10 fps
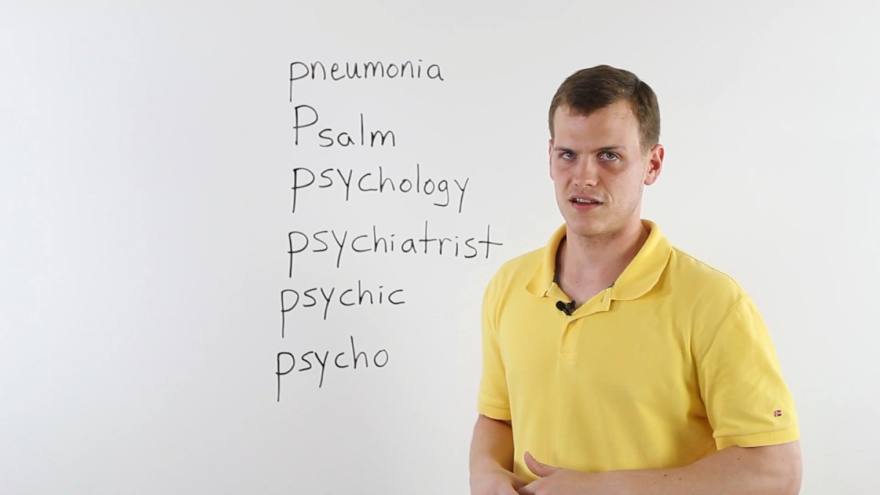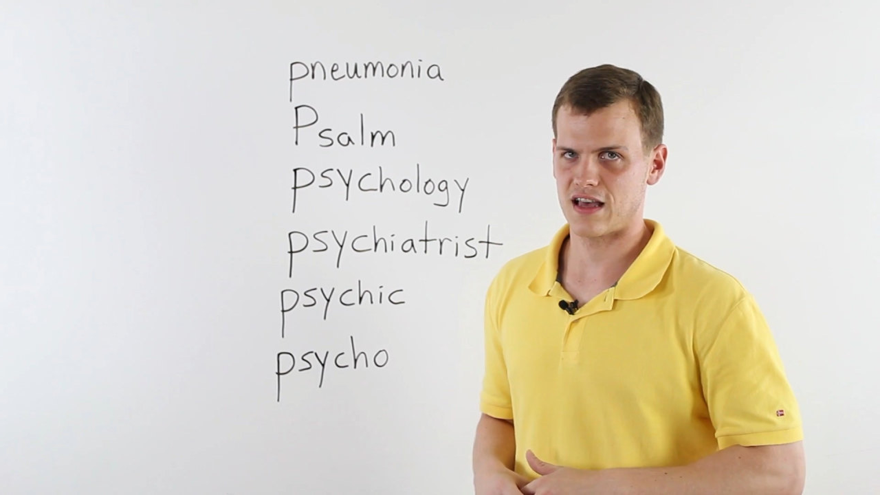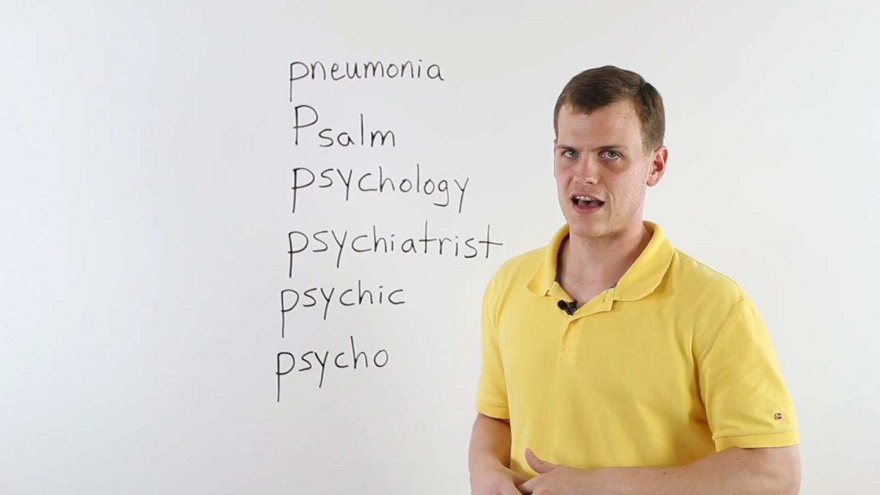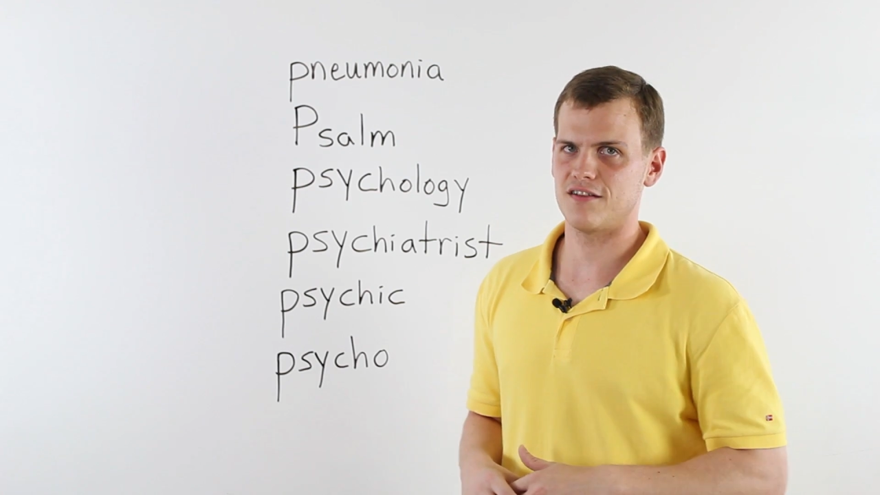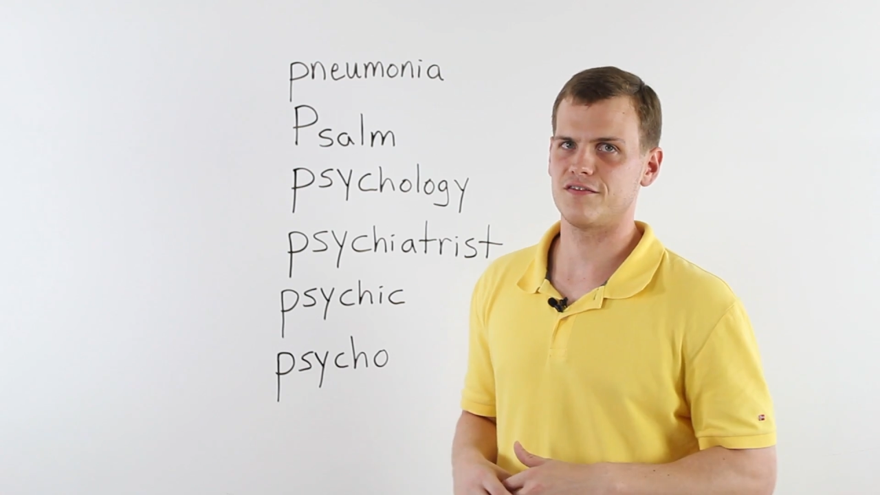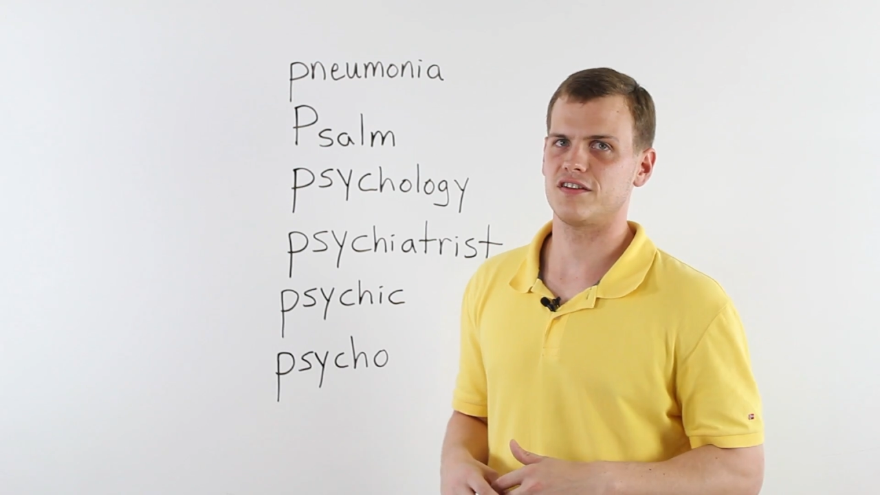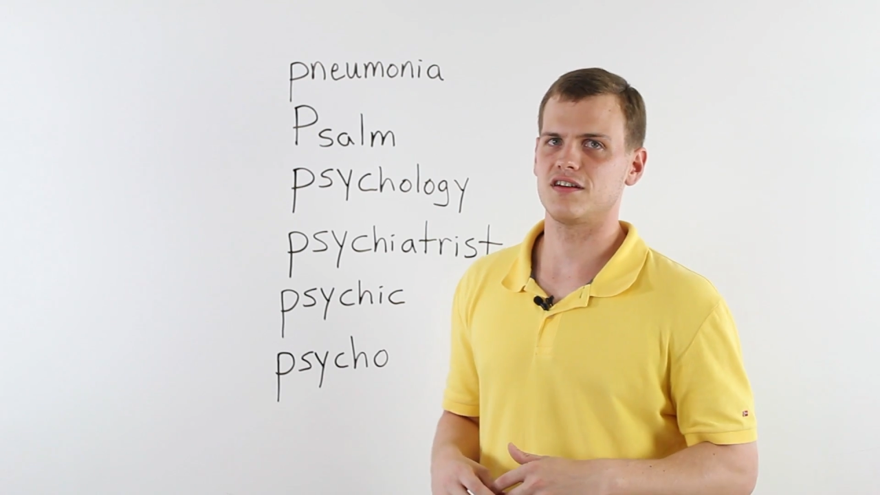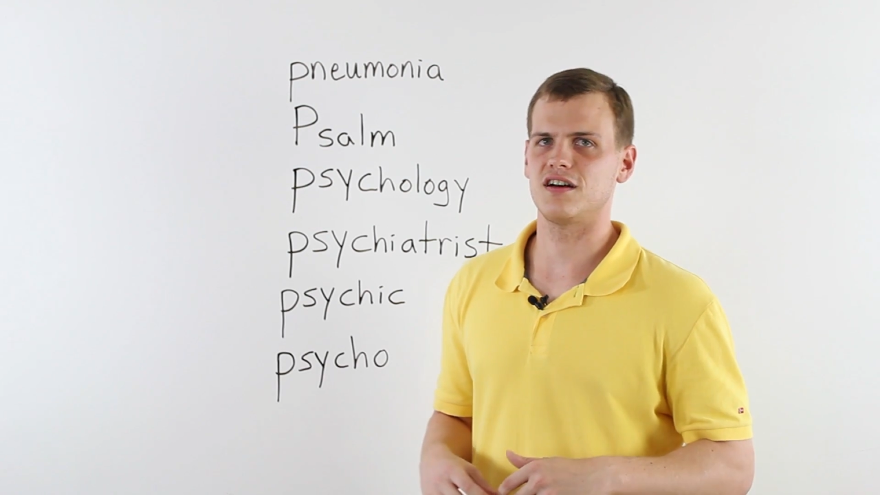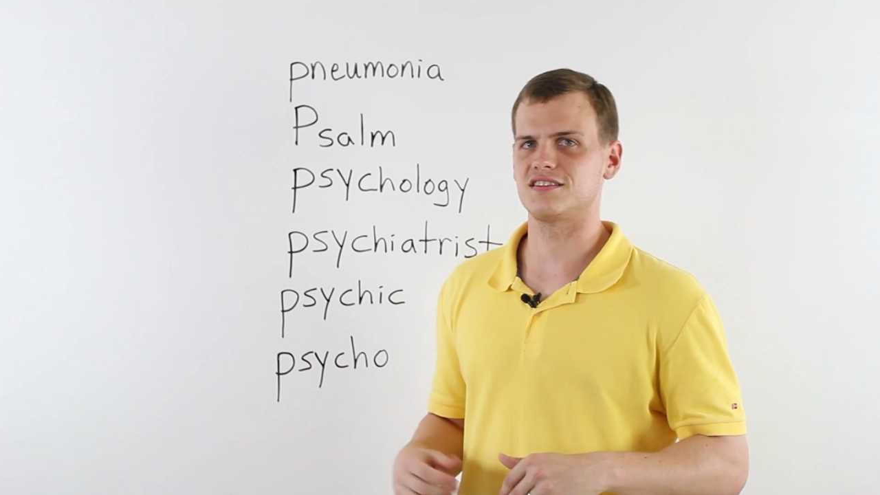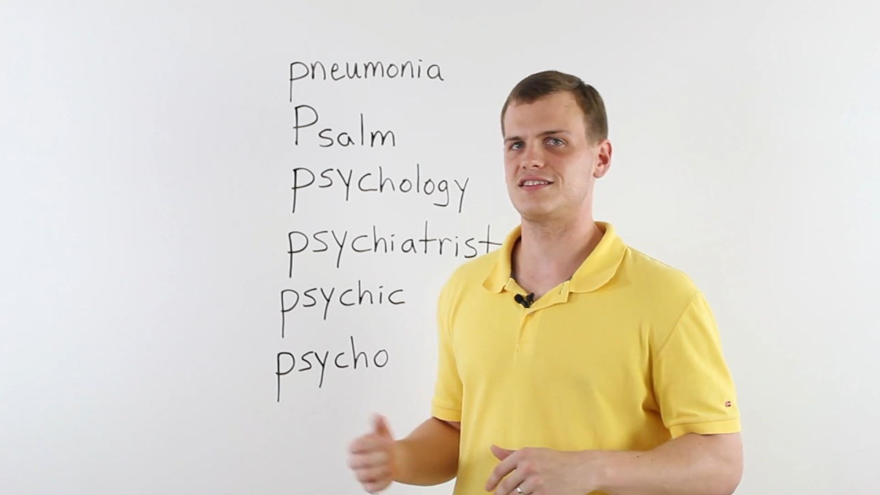have
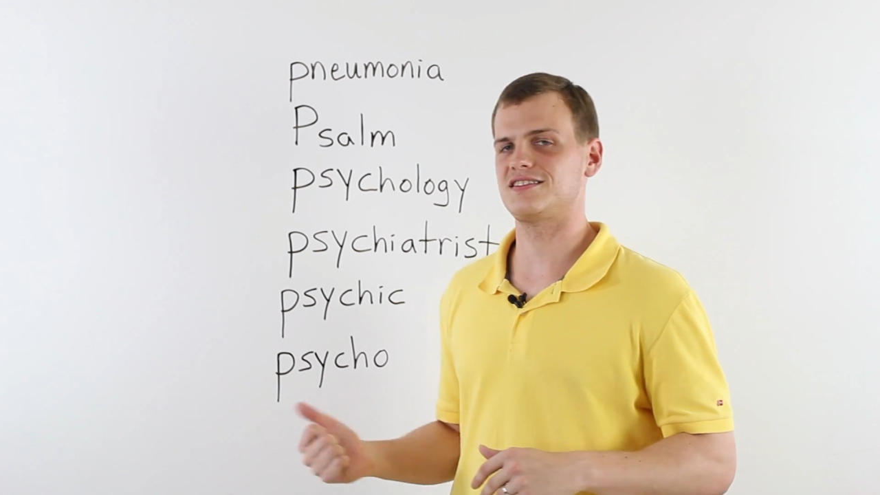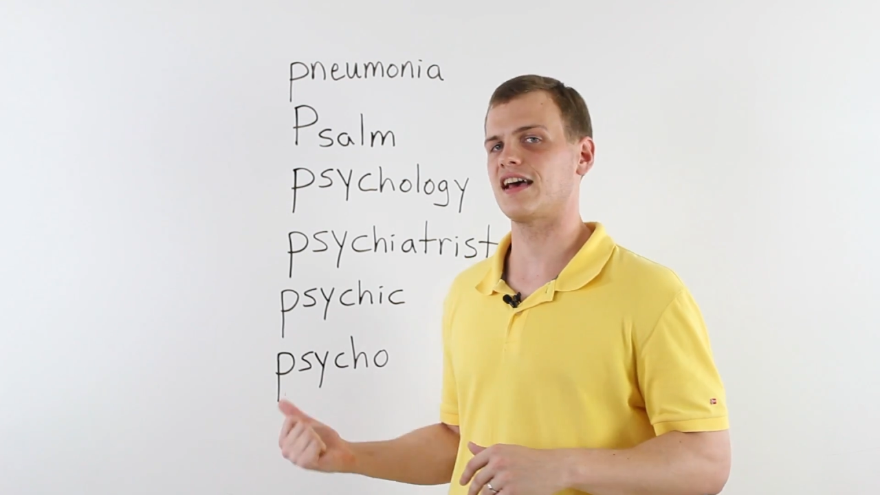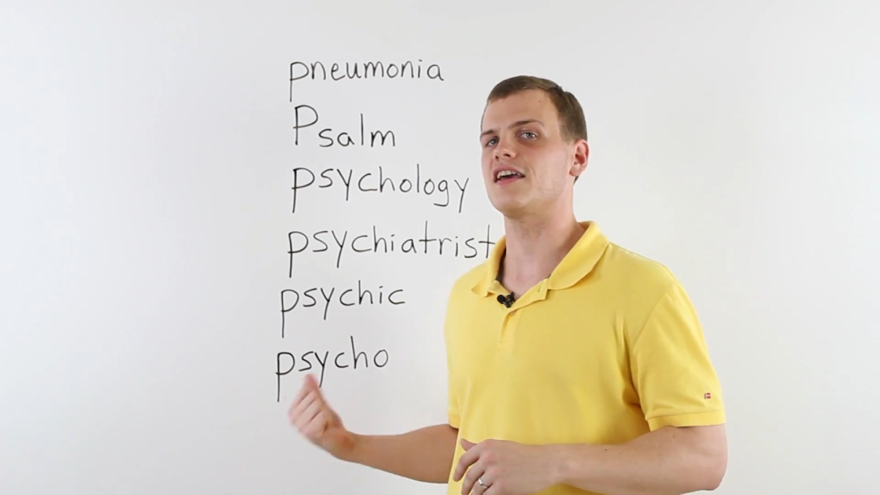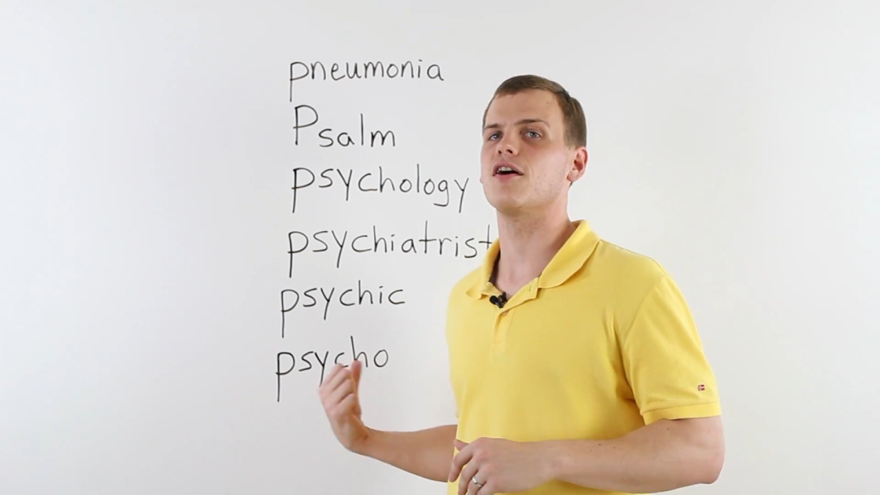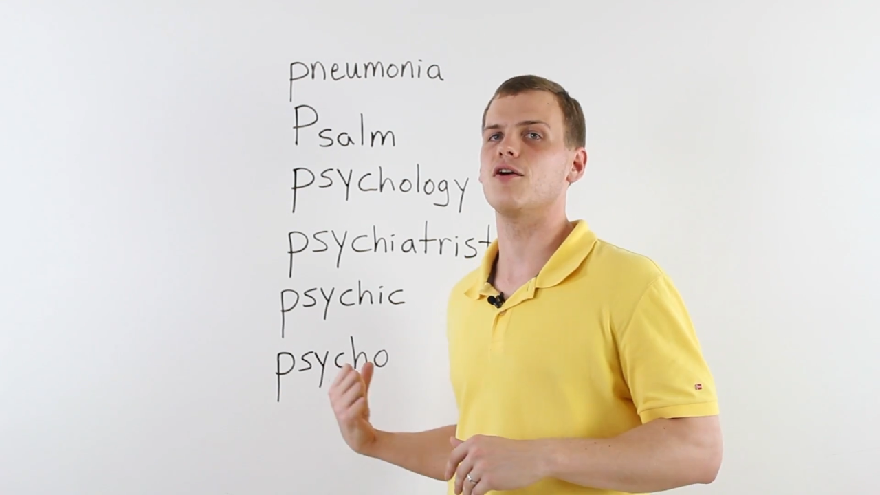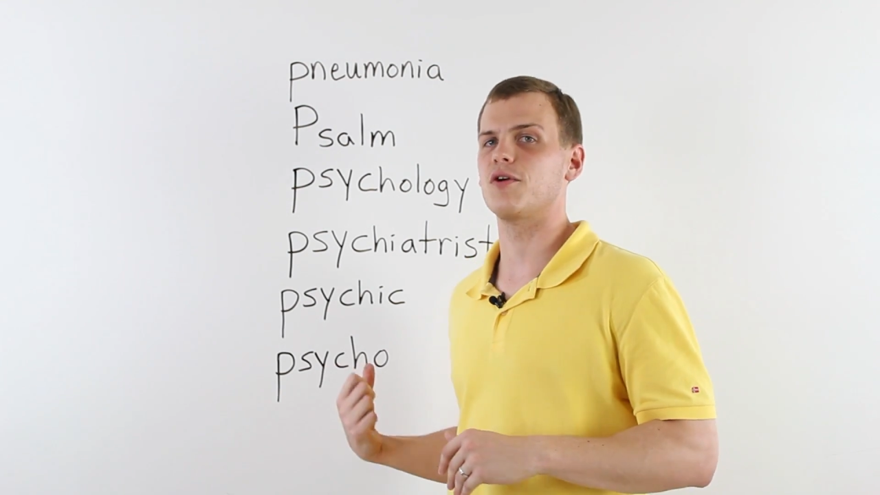a psycho